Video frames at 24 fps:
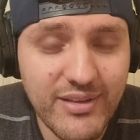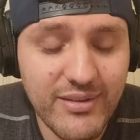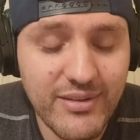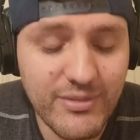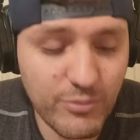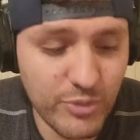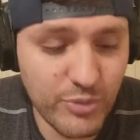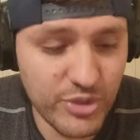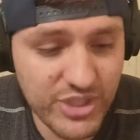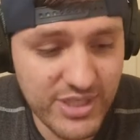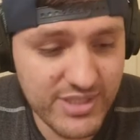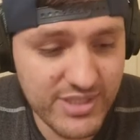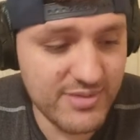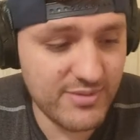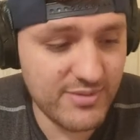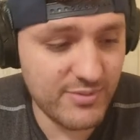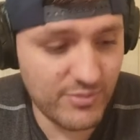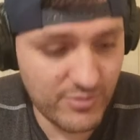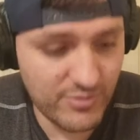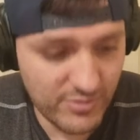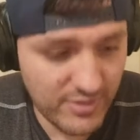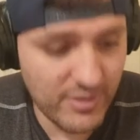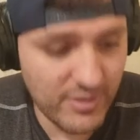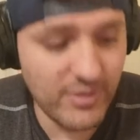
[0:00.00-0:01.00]
which is,
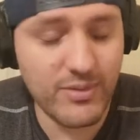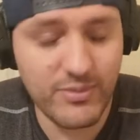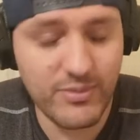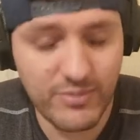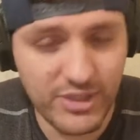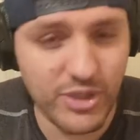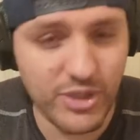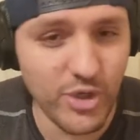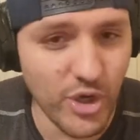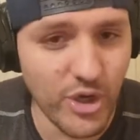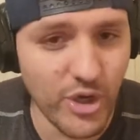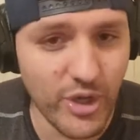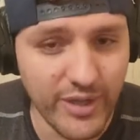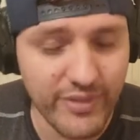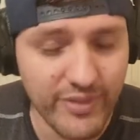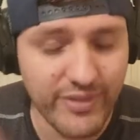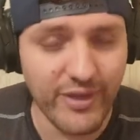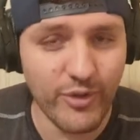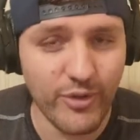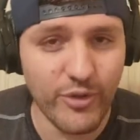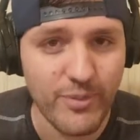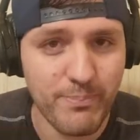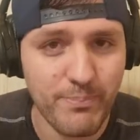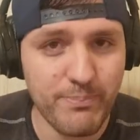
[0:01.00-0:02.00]
you know,
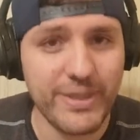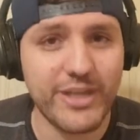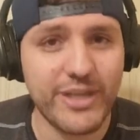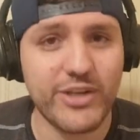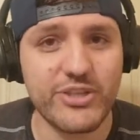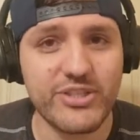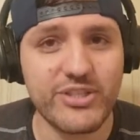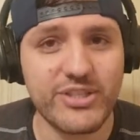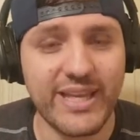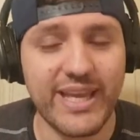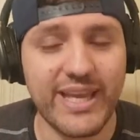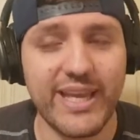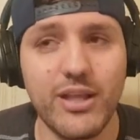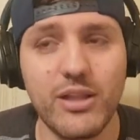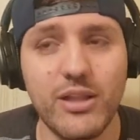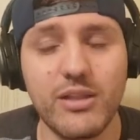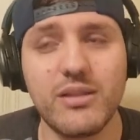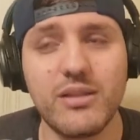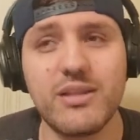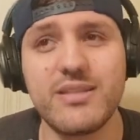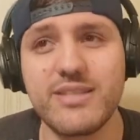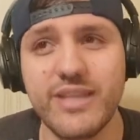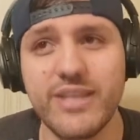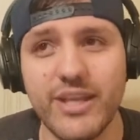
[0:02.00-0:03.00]
on a bigger
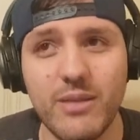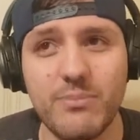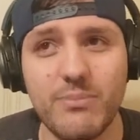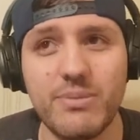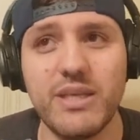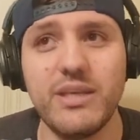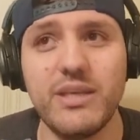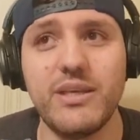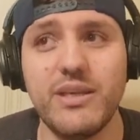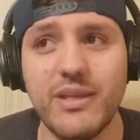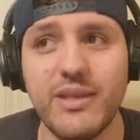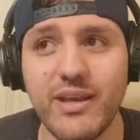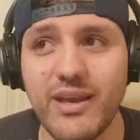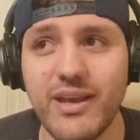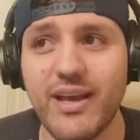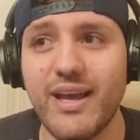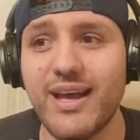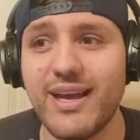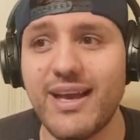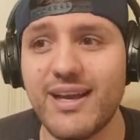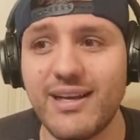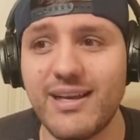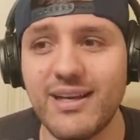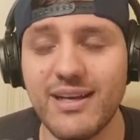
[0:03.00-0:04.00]
scale, is gonna be
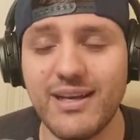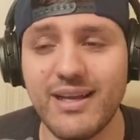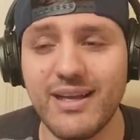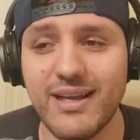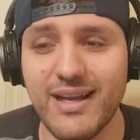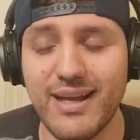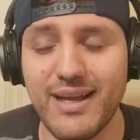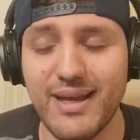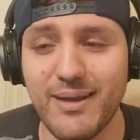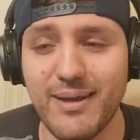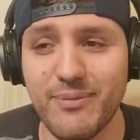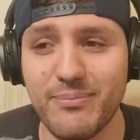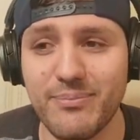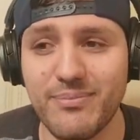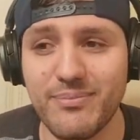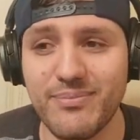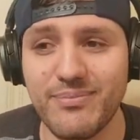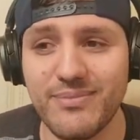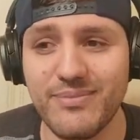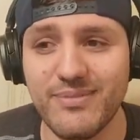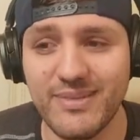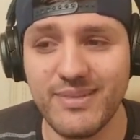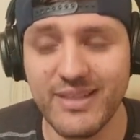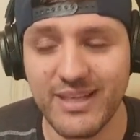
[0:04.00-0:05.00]
uh, uh,
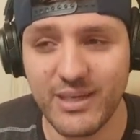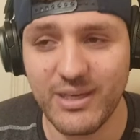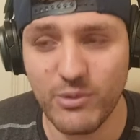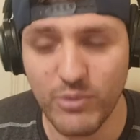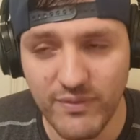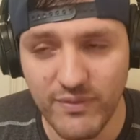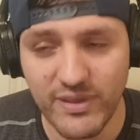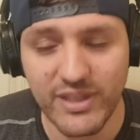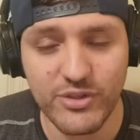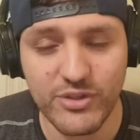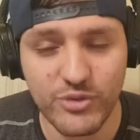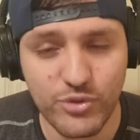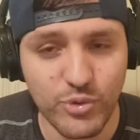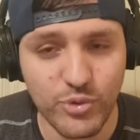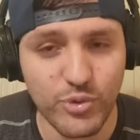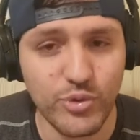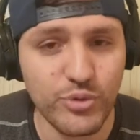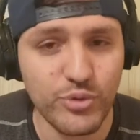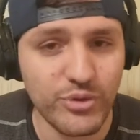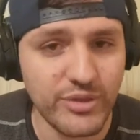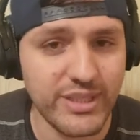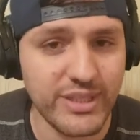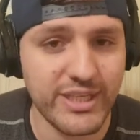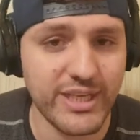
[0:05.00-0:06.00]
equivalent
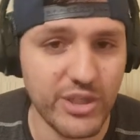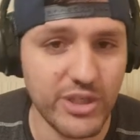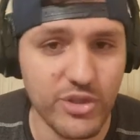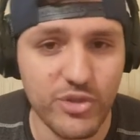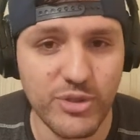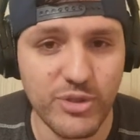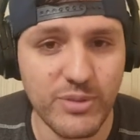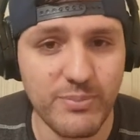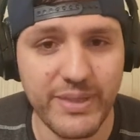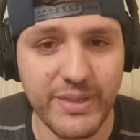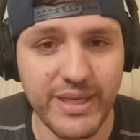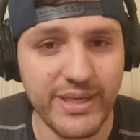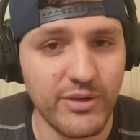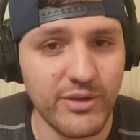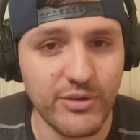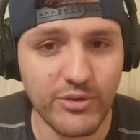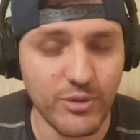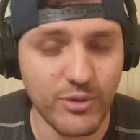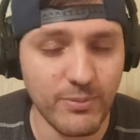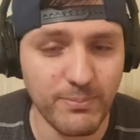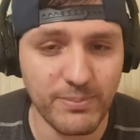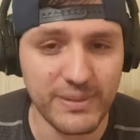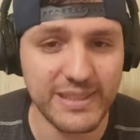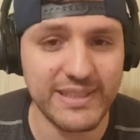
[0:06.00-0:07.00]
to the country being
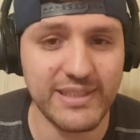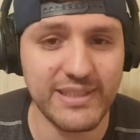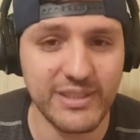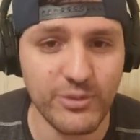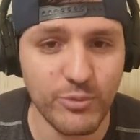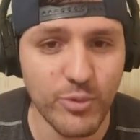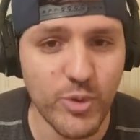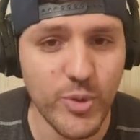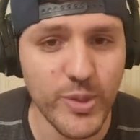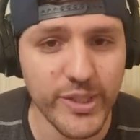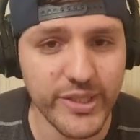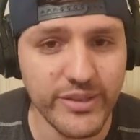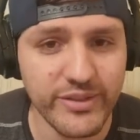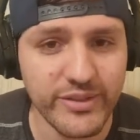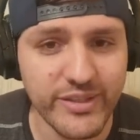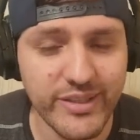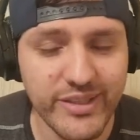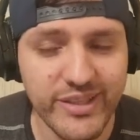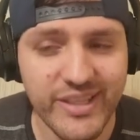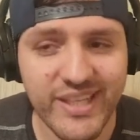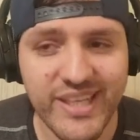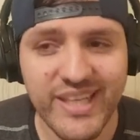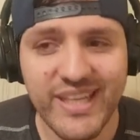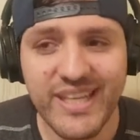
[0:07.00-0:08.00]
completely ruined.
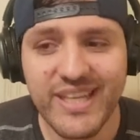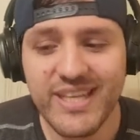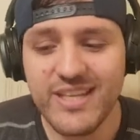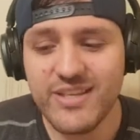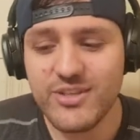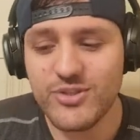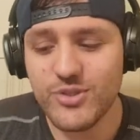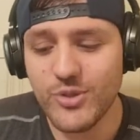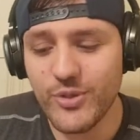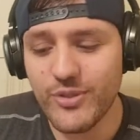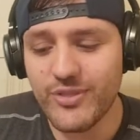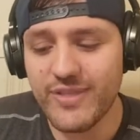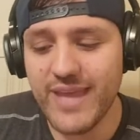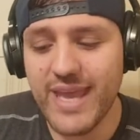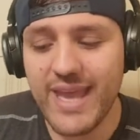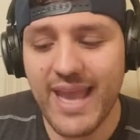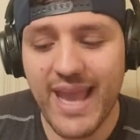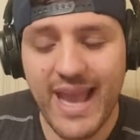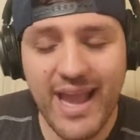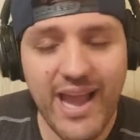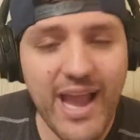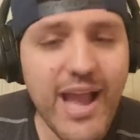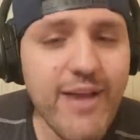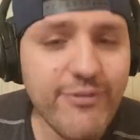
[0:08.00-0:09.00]
So they
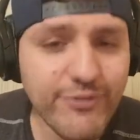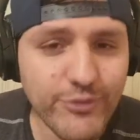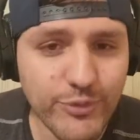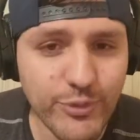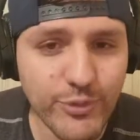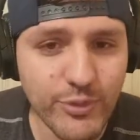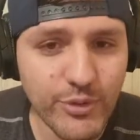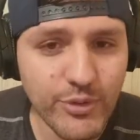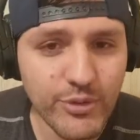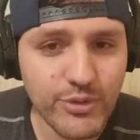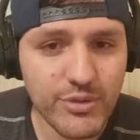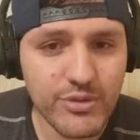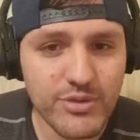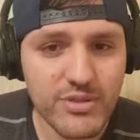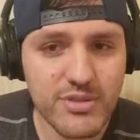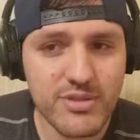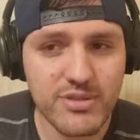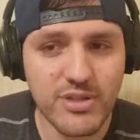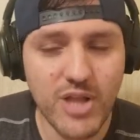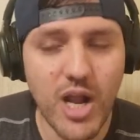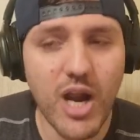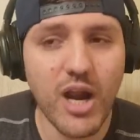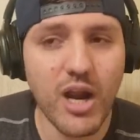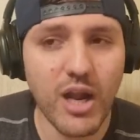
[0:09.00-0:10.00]
have to
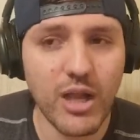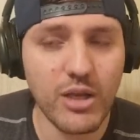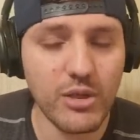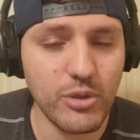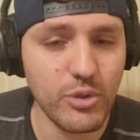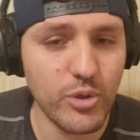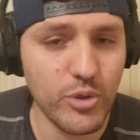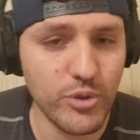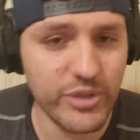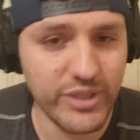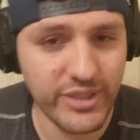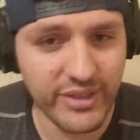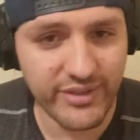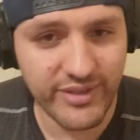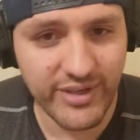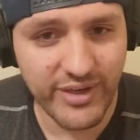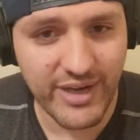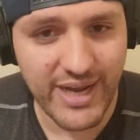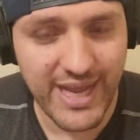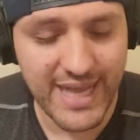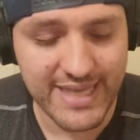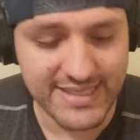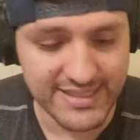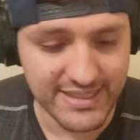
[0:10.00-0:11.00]
start unloading their
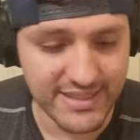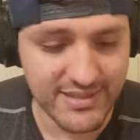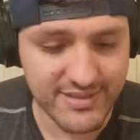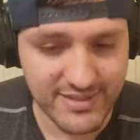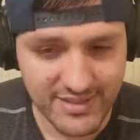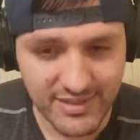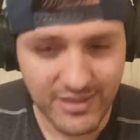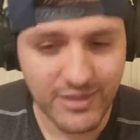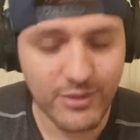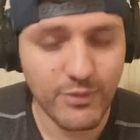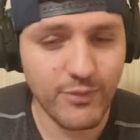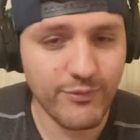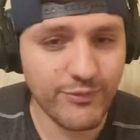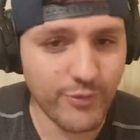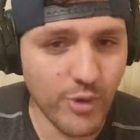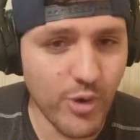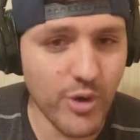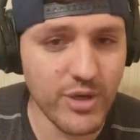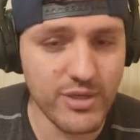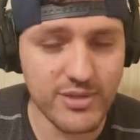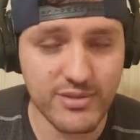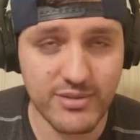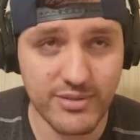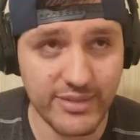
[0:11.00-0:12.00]
assets. Of
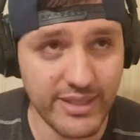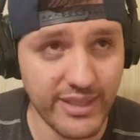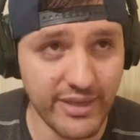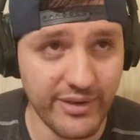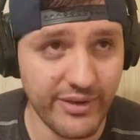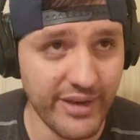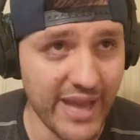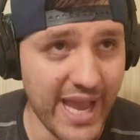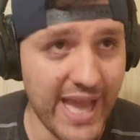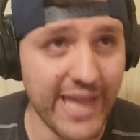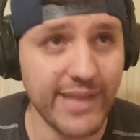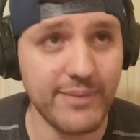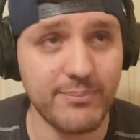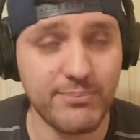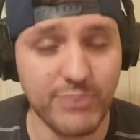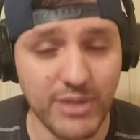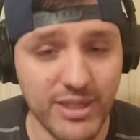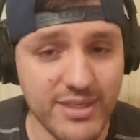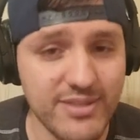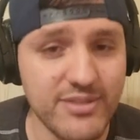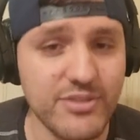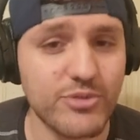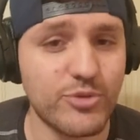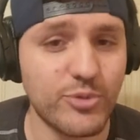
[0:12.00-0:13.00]
course, the nine
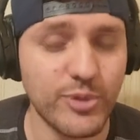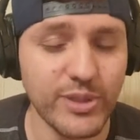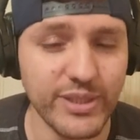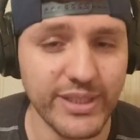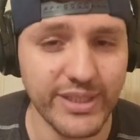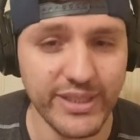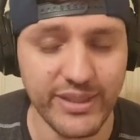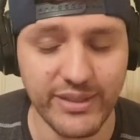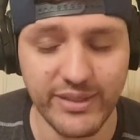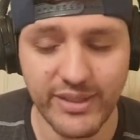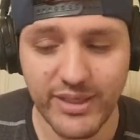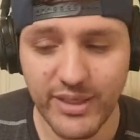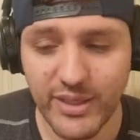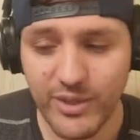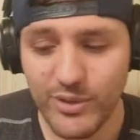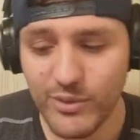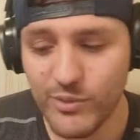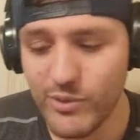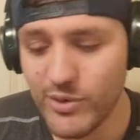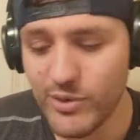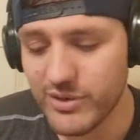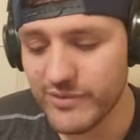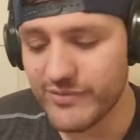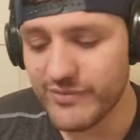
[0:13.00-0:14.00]
plus trillion
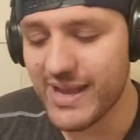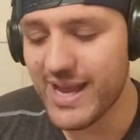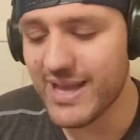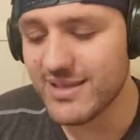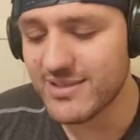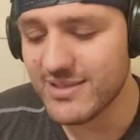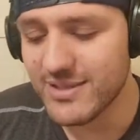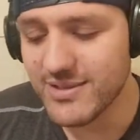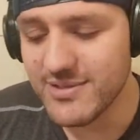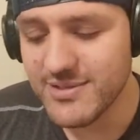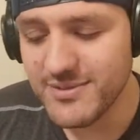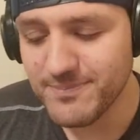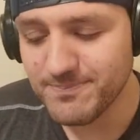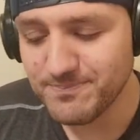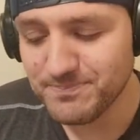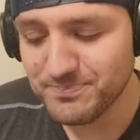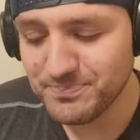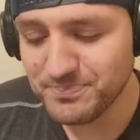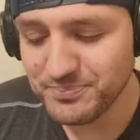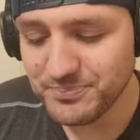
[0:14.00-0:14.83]
worth of assets.